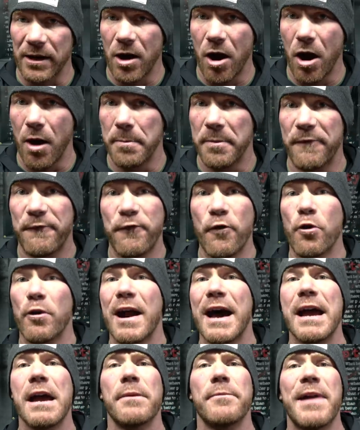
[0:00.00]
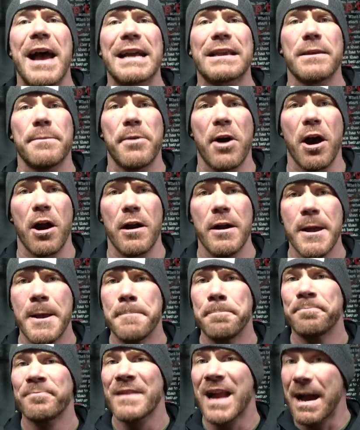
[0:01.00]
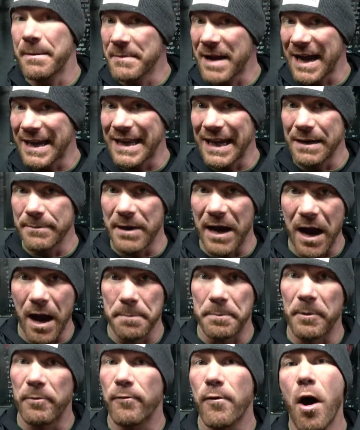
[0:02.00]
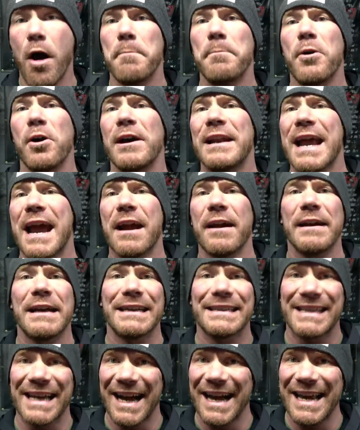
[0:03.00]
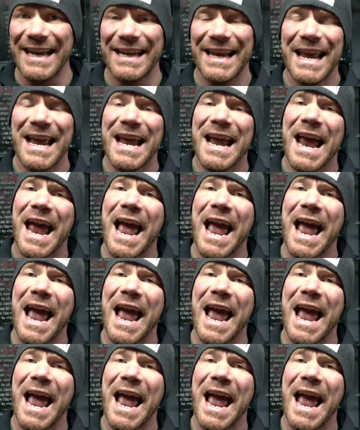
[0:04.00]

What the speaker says: at all. Before I unrack the bar, I'm not getting my upper rhomboid area tight,